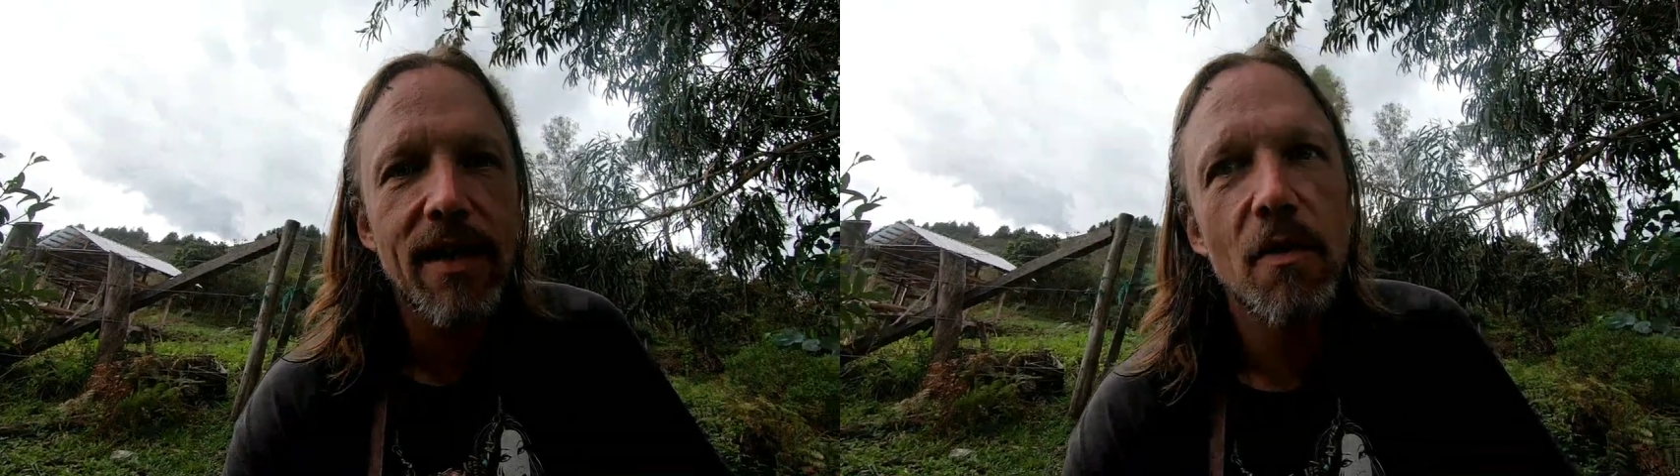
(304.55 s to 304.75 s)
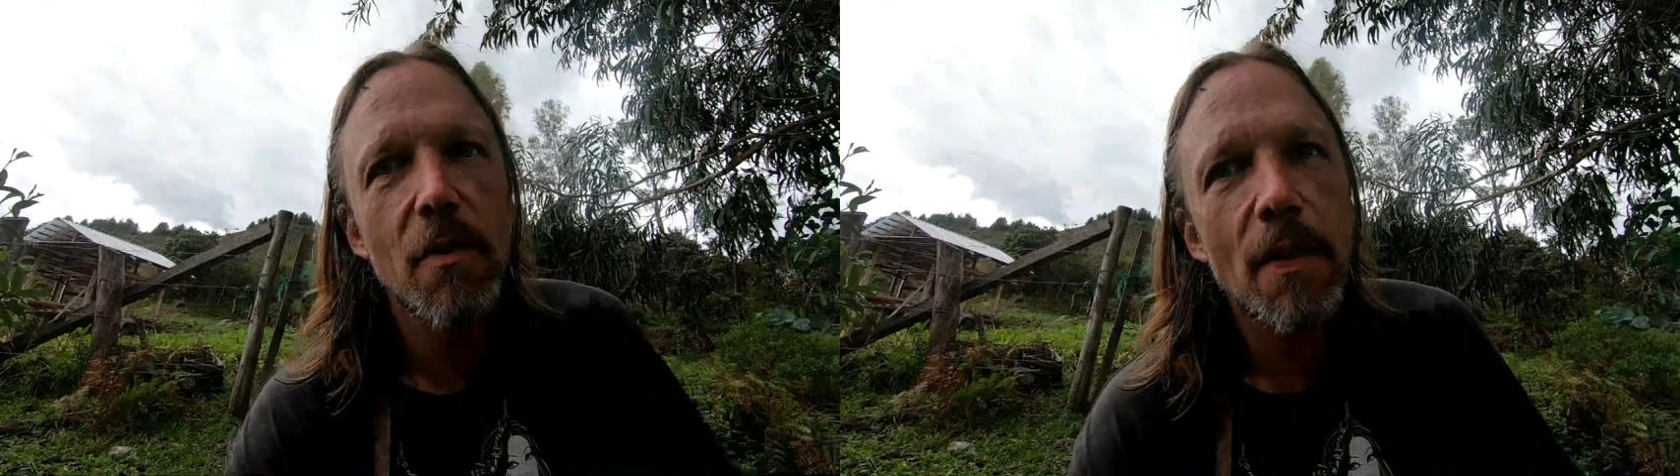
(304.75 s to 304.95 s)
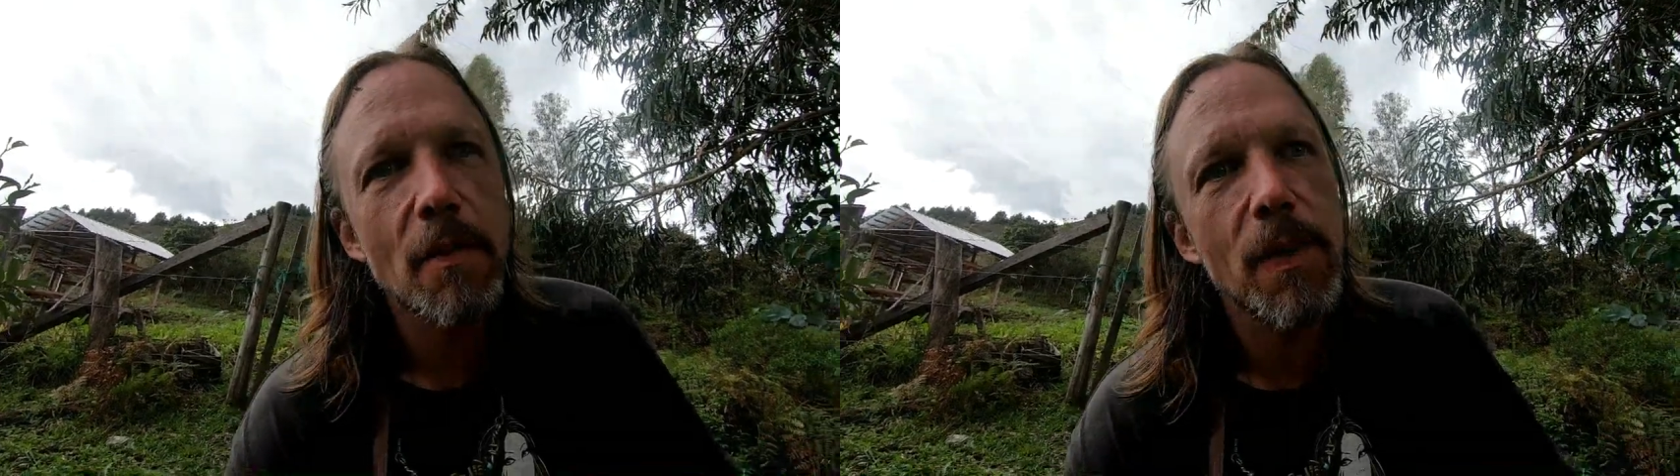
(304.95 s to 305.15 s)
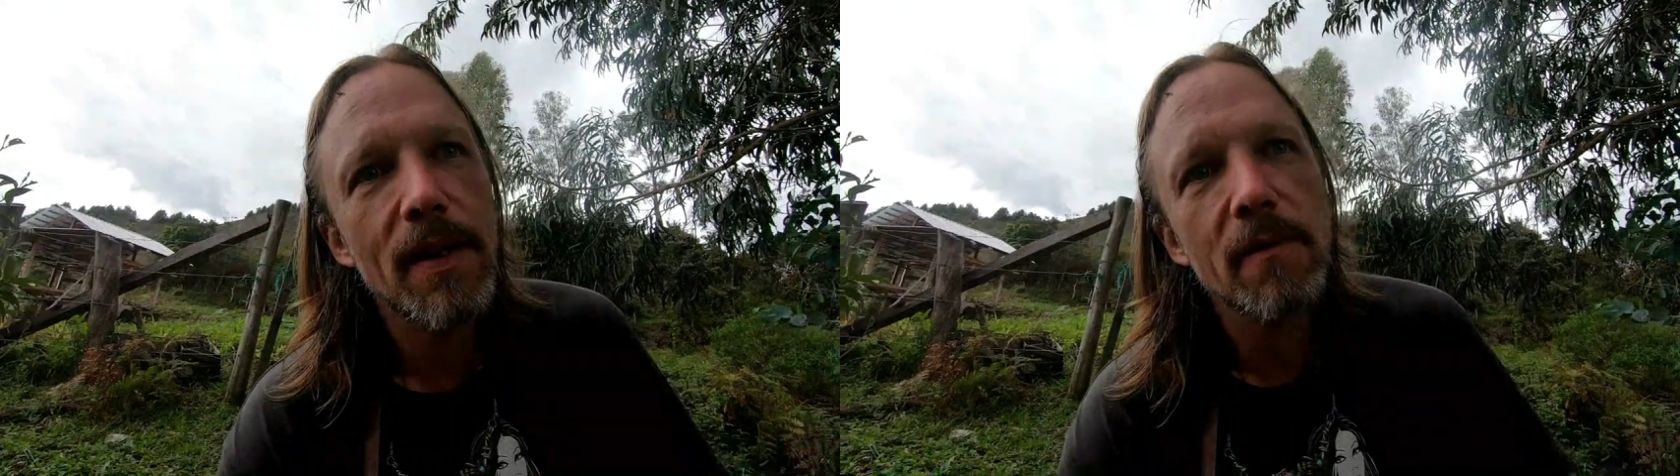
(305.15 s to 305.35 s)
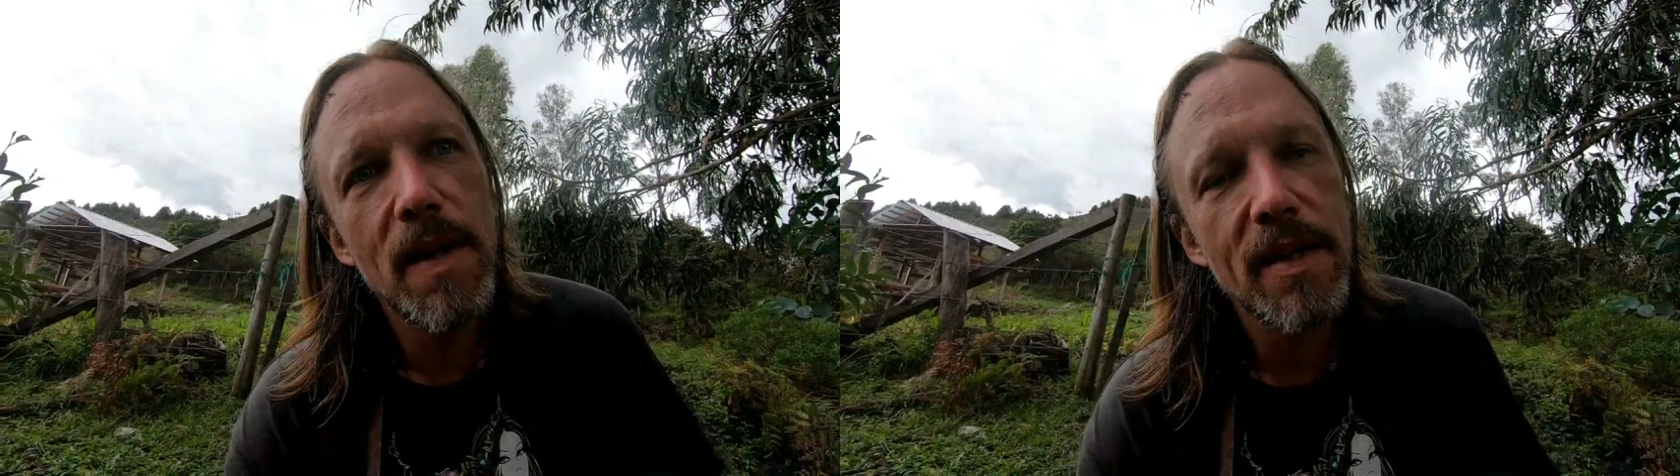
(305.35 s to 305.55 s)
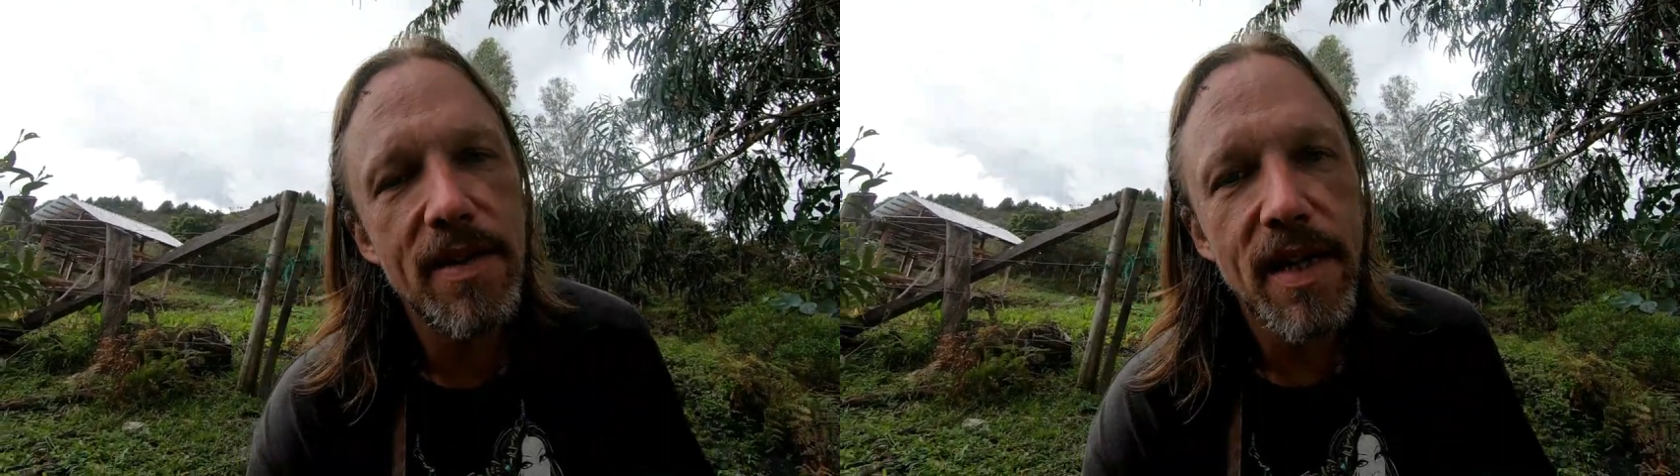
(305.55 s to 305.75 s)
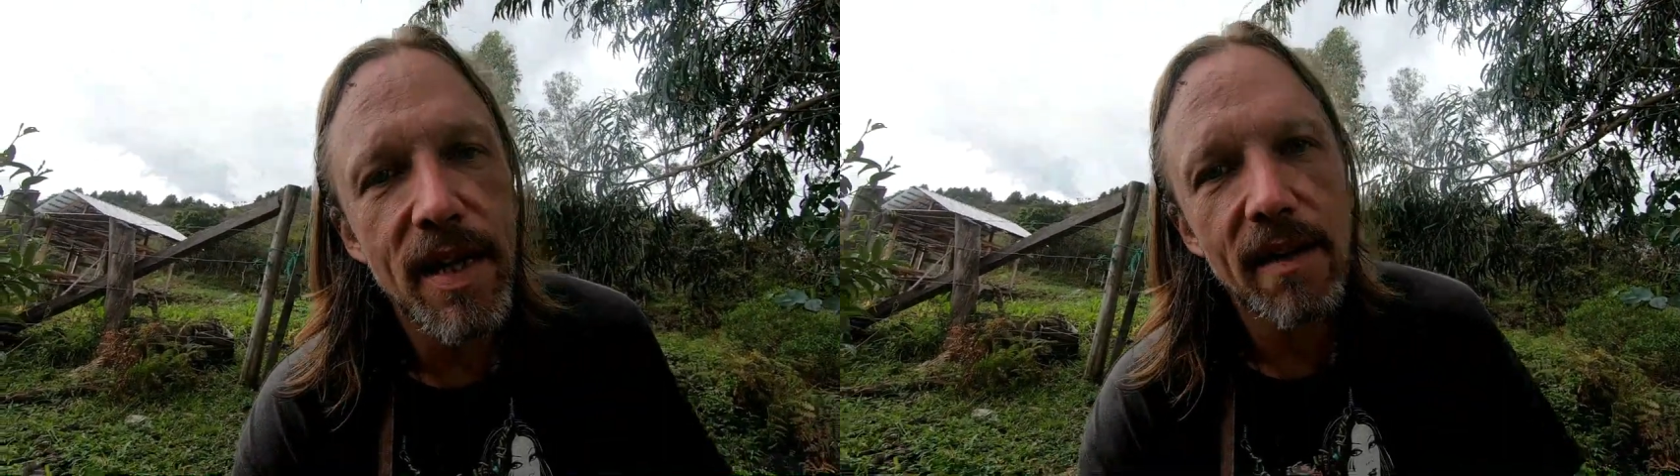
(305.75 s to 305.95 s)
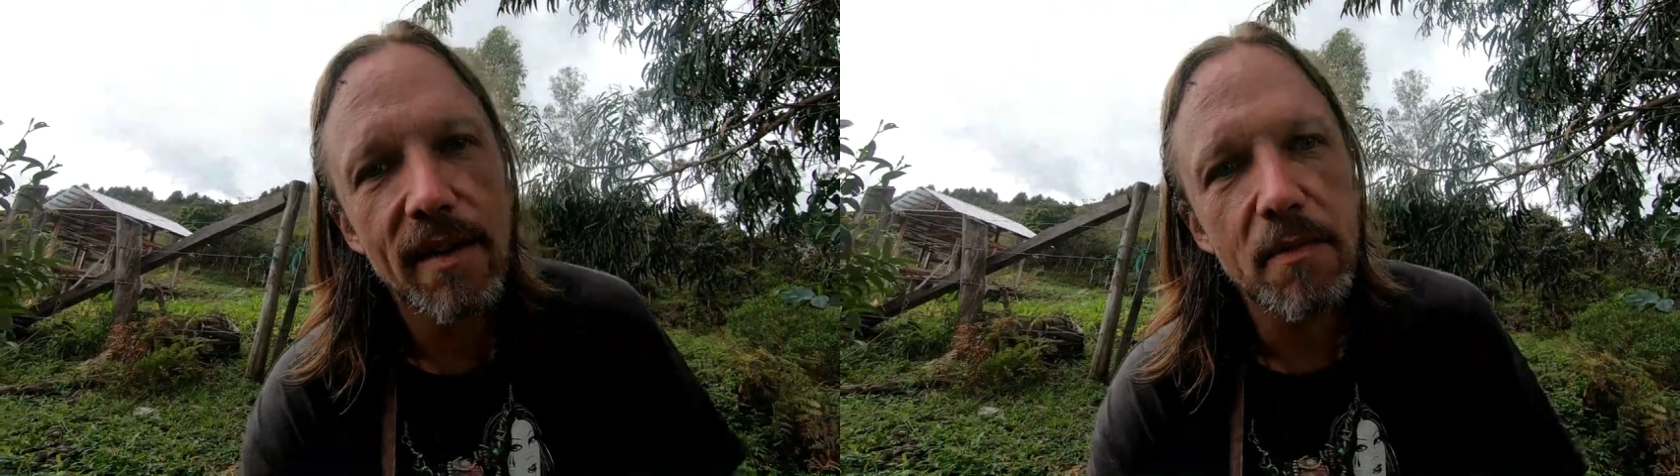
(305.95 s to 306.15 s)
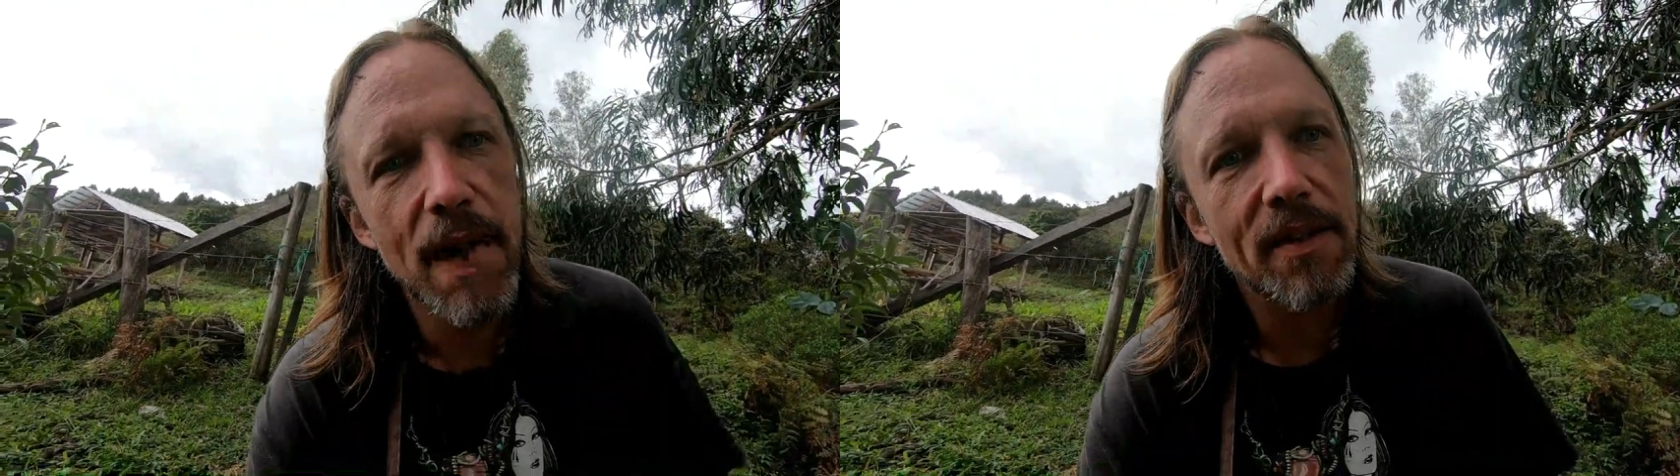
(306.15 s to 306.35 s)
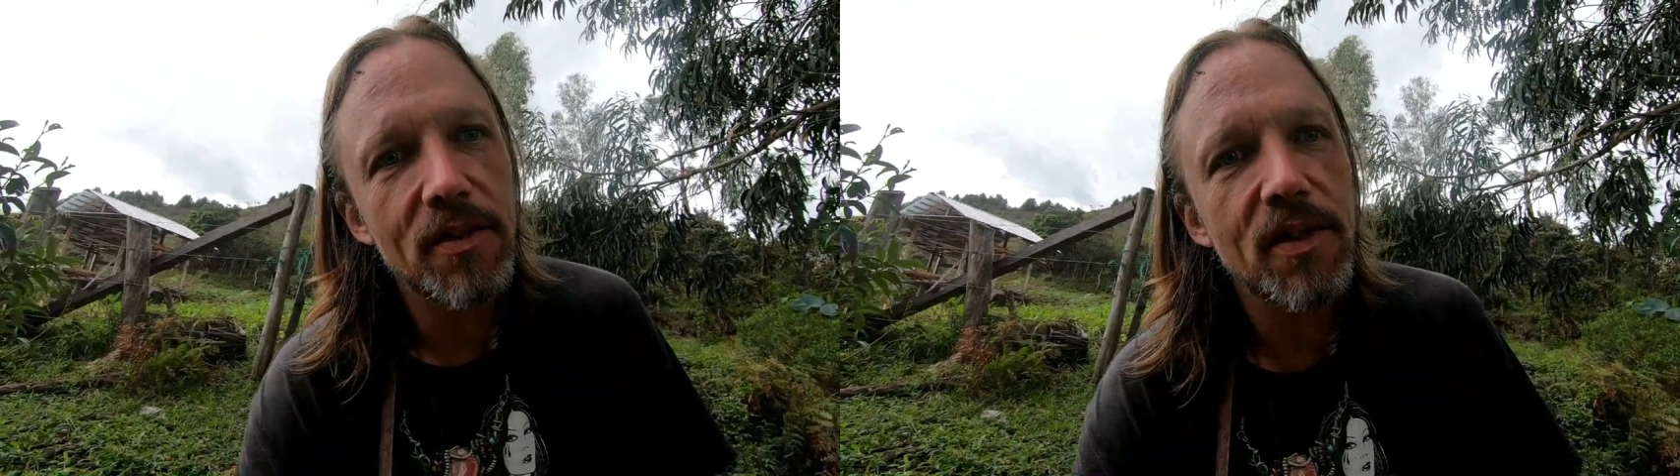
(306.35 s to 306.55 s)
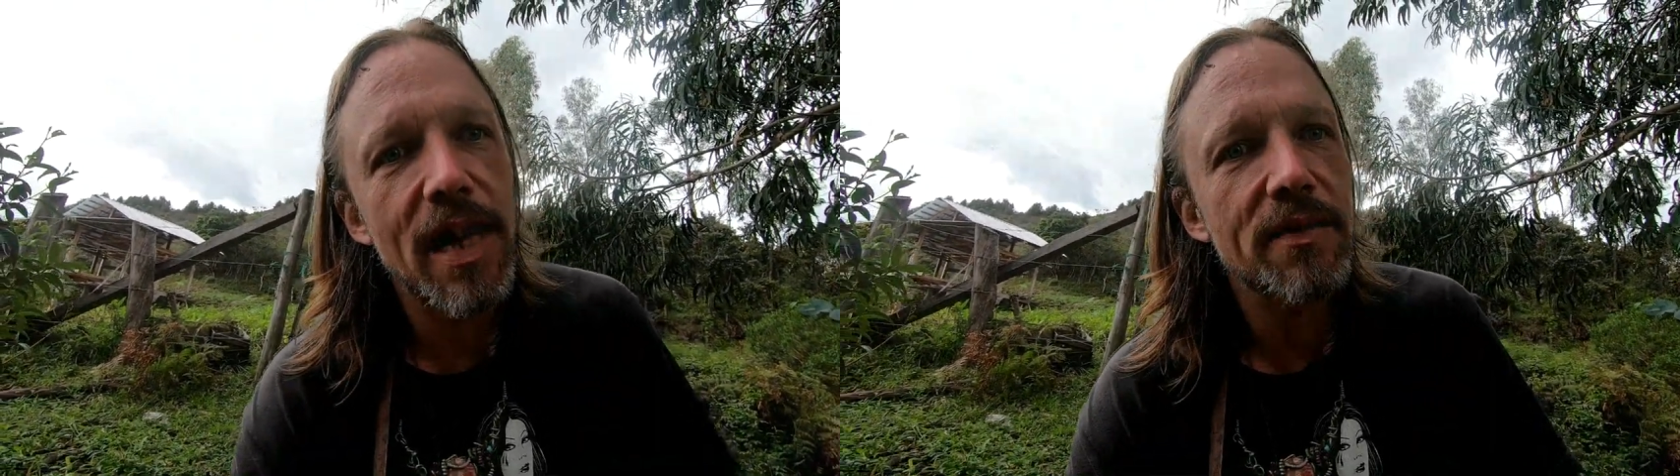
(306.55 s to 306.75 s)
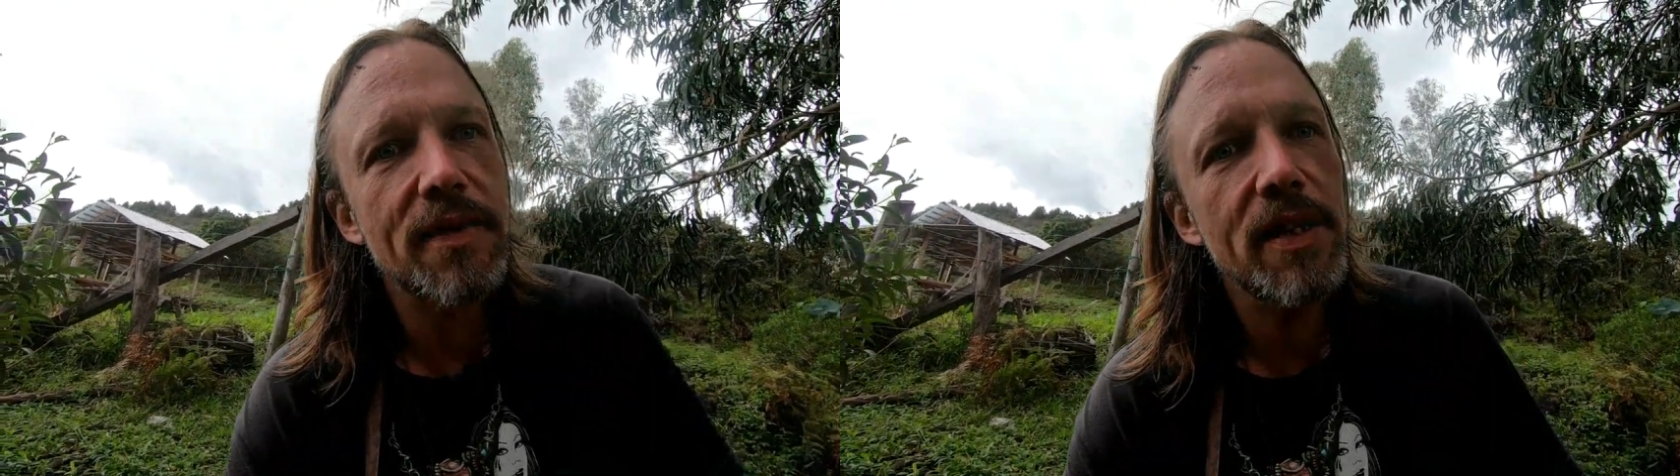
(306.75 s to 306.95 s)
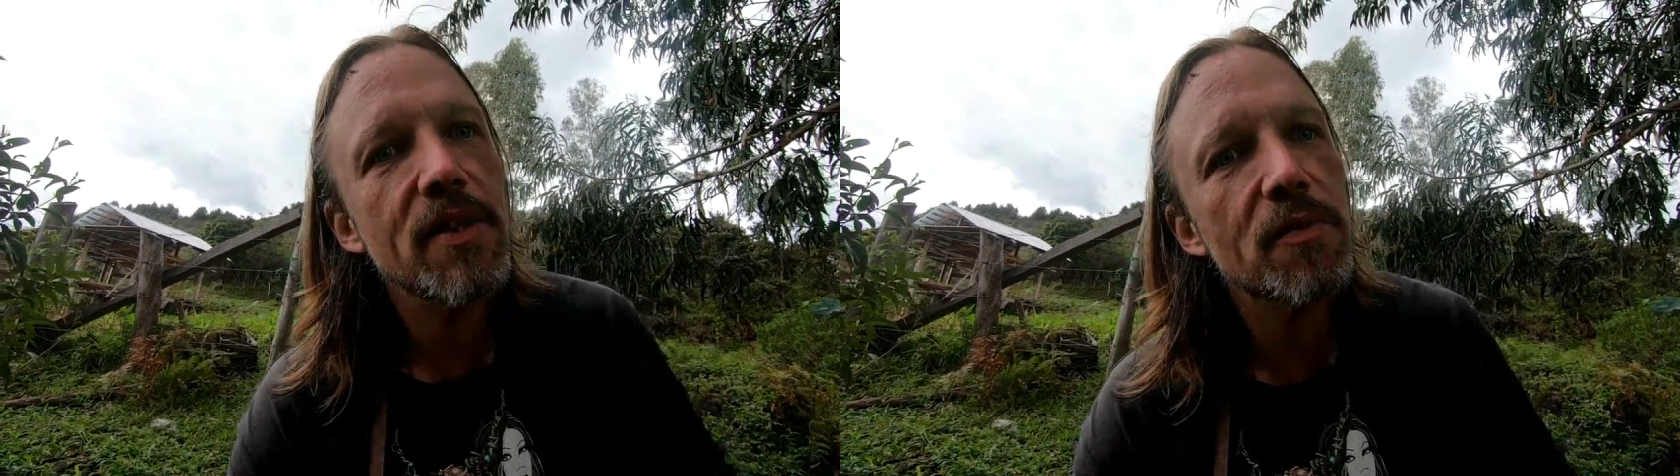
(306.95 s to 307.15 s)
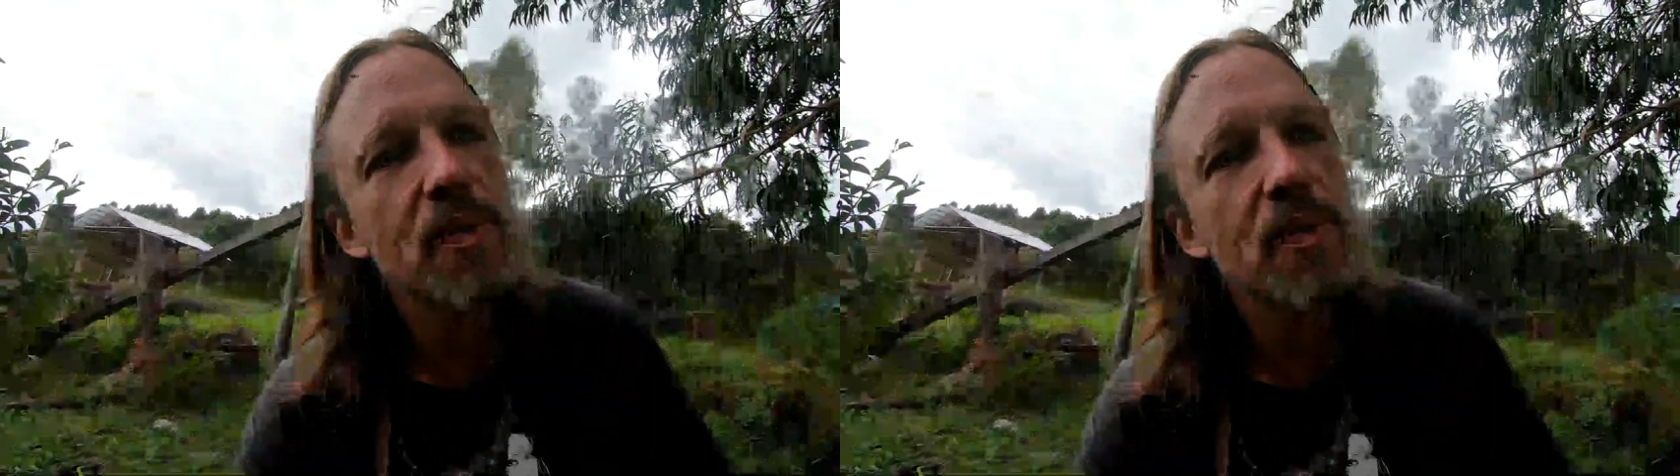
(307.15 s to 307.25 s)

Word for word: I'm about to make a psychedelics masterclass video.